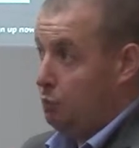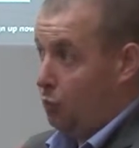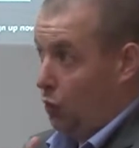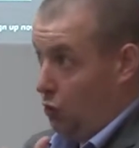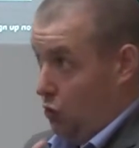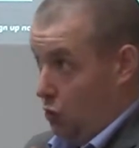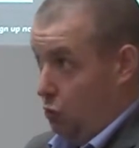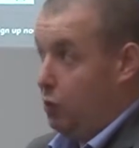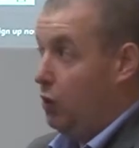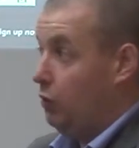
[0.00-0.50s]

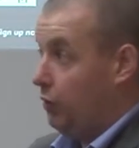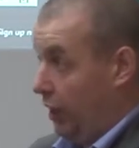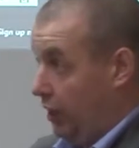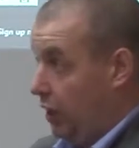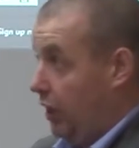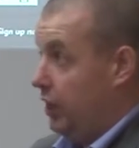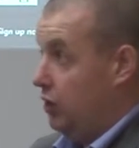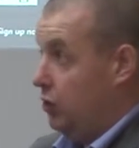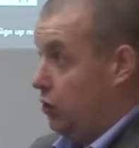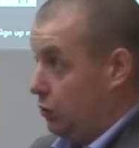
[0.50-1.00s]
you will get
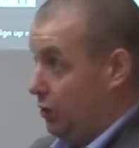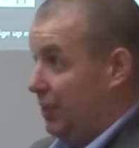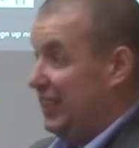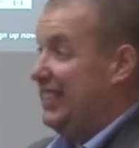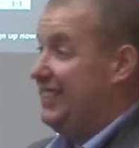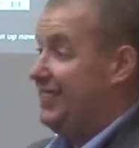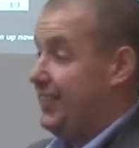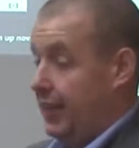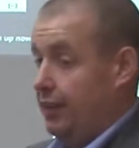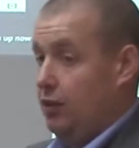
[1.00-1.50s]
issued an
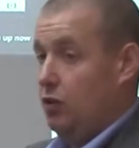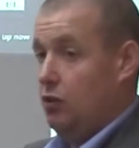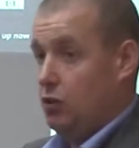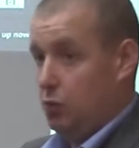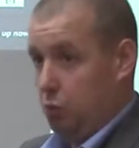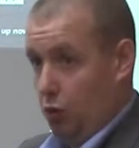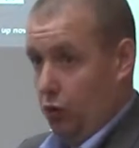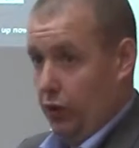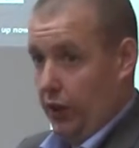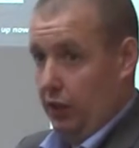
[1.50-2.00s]
attendance
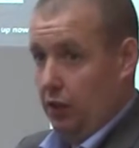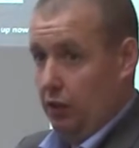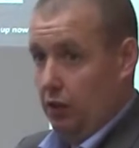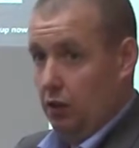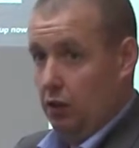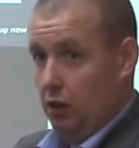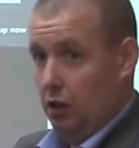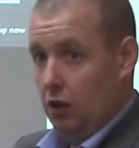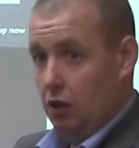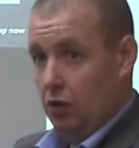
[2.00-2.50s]
warning.
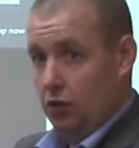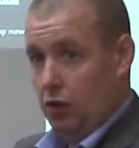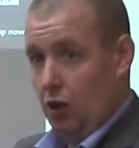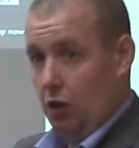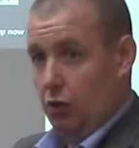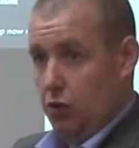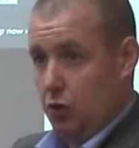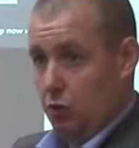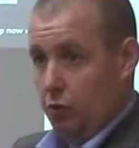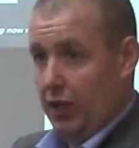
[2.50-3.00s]

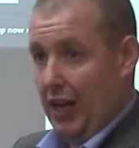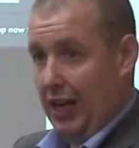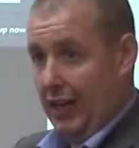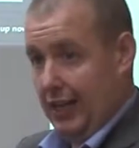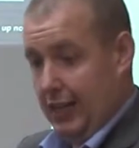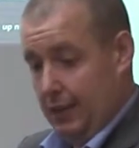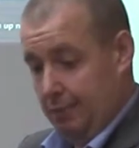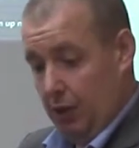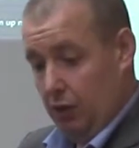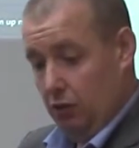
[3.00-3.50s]
So you will get an
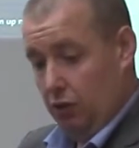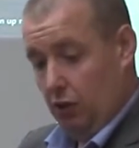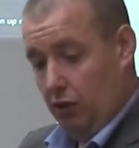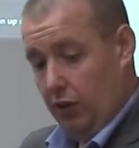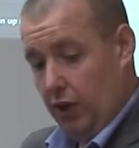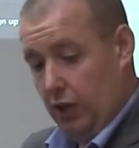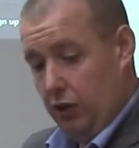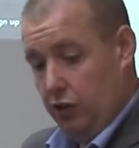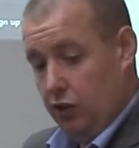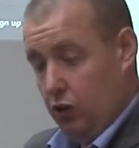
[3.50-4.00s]
email
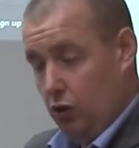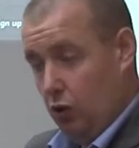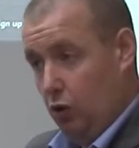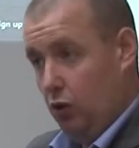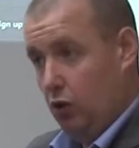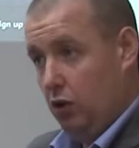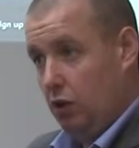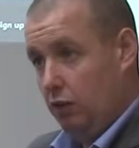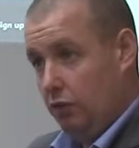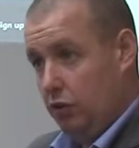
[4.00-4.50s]
directly to your
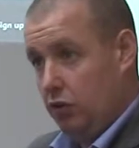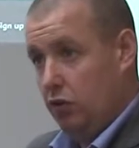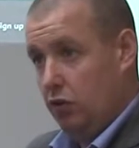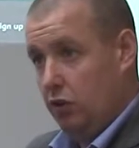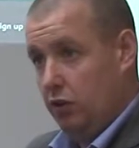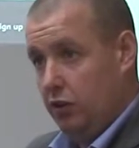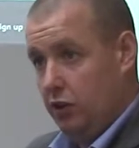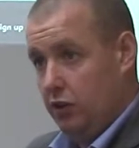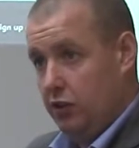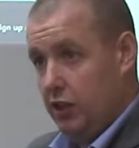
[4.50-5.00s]
Coventry
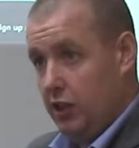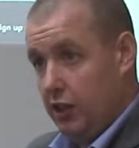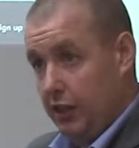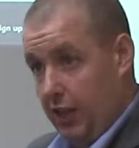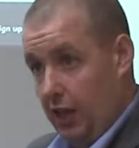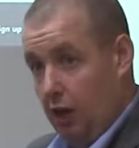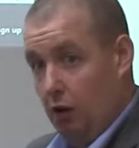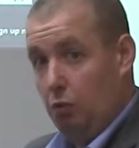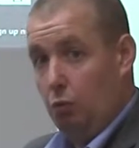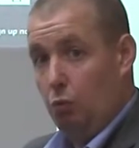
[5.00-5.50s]
University
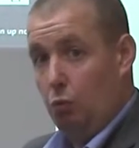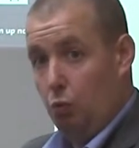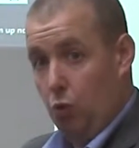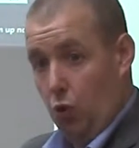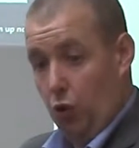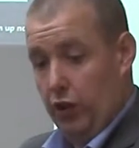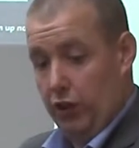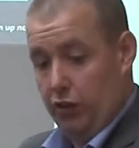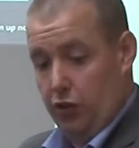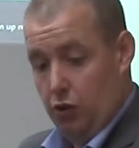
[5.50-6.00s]
account
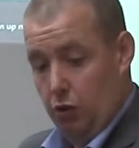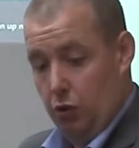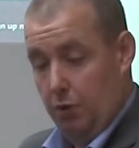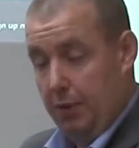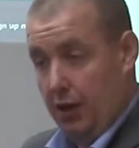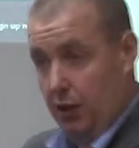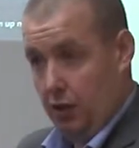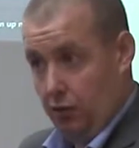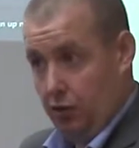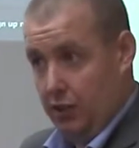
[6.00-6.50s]
warning you
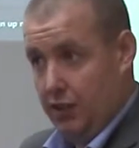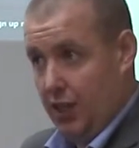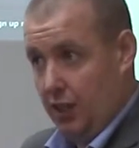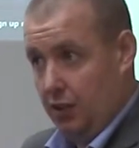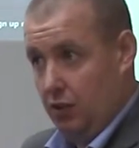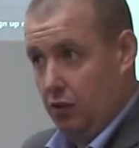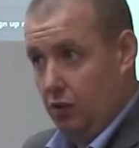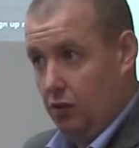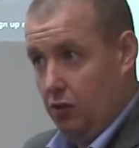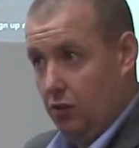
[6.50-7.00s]
about your
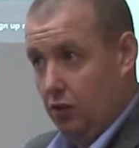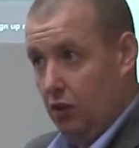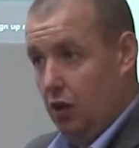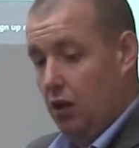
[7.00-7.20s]
attendance.